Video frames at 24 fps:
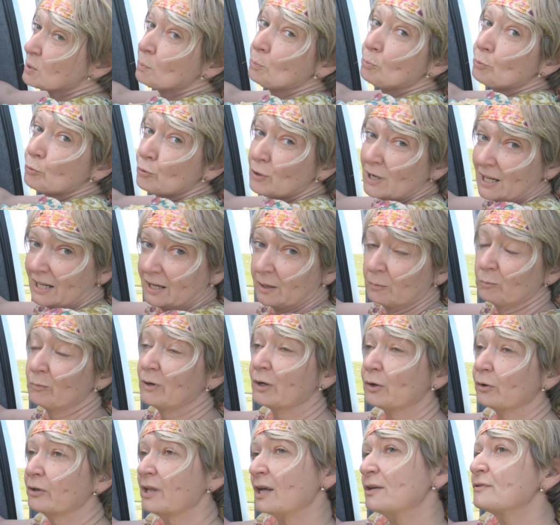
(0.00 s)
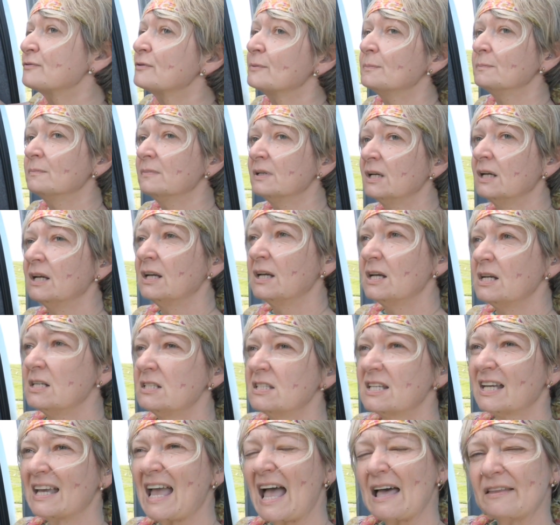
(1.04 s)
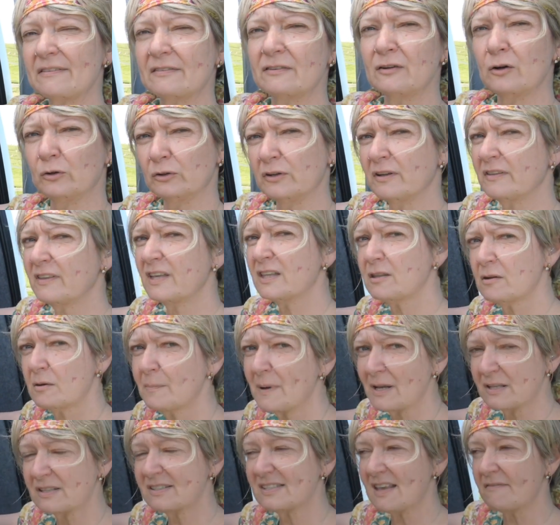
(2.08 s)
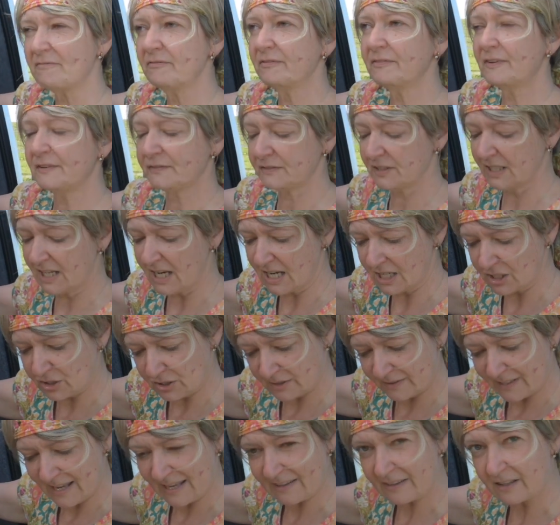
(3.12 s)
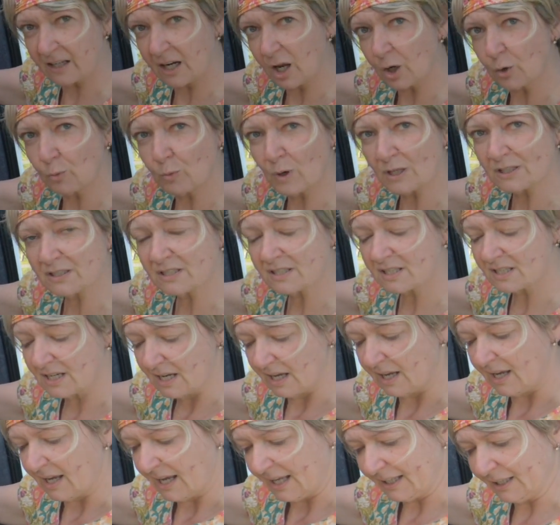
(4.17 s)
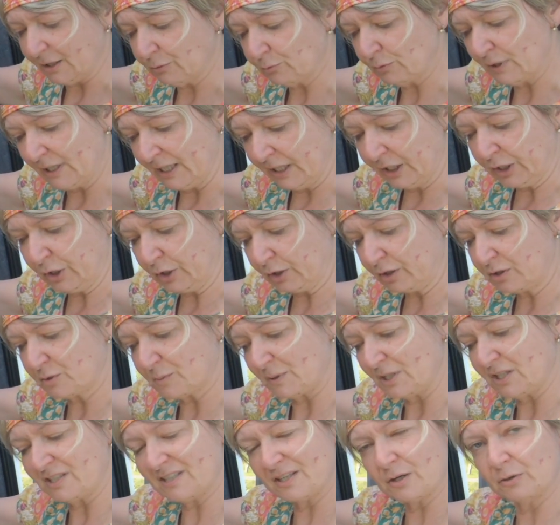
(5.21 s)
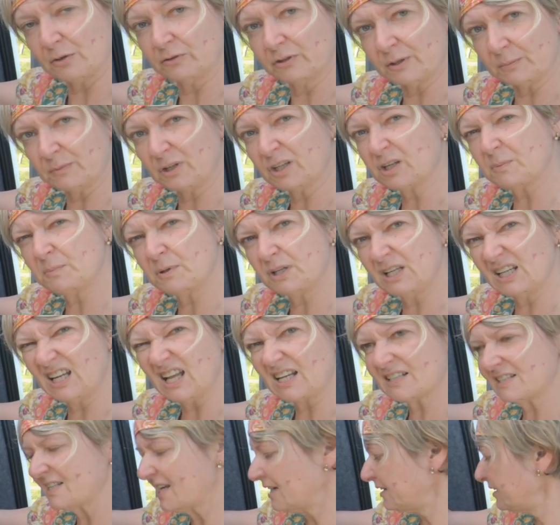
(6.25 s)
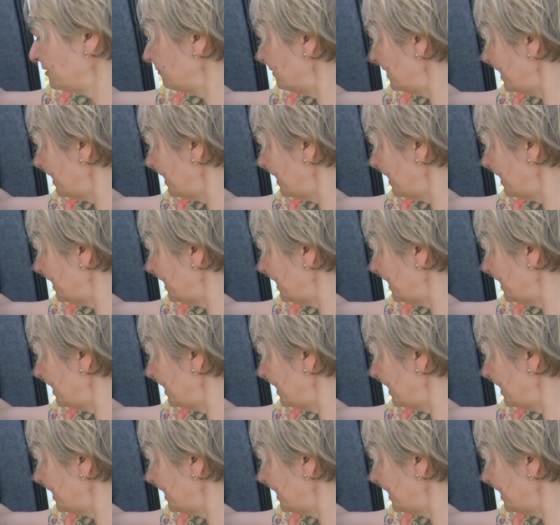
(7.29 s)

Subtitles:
brilliant. We've got those from Decathlon. I think they're about £7.50 each, and they're the low ones, and they're really good because when you sit on them you can put your legs out and they're really